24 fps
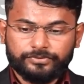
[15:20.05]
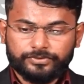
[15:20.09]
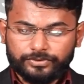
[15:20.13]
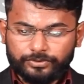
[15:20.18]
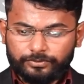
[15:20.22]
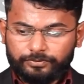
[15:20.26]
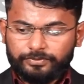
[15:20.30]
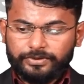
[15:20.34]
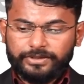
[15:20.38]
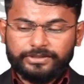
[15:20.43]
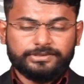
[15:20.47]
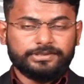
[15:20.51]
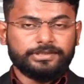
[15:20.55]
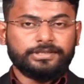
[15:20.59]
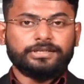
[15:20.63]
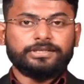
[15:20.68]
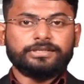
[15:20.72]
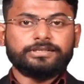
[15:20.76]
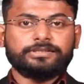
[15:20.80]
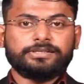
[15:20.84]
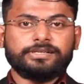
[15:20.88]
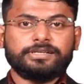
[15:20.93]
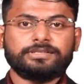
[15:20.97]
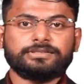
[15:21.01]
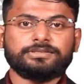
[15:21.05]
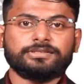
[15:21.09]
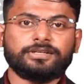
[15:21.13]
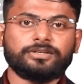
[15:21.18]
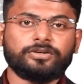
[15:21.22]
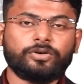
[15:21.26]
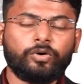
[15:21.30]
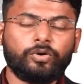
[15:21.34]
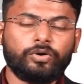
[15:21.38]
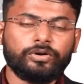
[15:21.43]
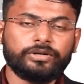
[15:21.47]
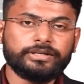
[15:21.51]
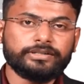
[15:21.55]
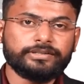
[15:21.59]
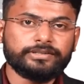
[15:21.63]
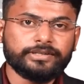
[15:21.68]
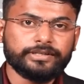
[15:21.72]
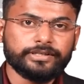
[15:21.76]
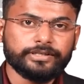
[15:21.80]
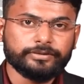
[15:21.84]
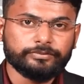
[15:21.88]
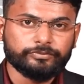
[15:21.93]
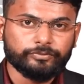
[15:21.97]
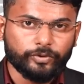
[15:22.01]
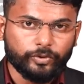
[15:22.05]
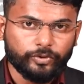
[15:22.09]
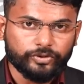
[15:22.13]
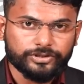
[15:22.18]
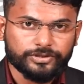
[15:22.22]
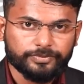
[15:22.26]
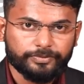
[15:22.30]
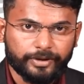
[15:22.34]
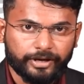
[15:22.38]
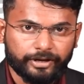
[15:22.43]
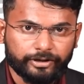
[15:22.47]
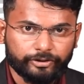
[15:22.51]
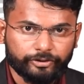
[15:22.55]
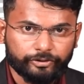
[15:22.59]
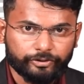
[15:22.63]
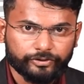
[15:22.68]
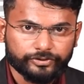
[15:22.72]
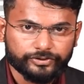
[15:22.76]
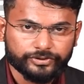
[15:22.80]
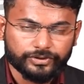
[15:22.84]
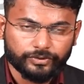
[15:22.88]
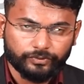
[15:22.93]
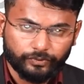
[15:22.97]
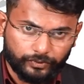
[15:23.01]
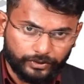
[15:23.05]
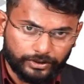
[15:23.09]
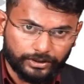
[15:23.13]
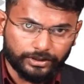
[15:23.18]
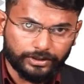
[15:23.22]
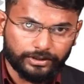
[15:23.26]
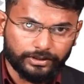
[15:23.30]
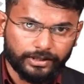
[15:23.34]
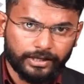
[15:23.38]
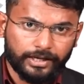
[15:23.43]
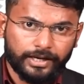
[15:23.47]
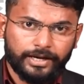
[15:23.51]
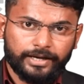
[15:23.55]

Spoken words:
So basically, these are all Ethereum nodes spread across the world.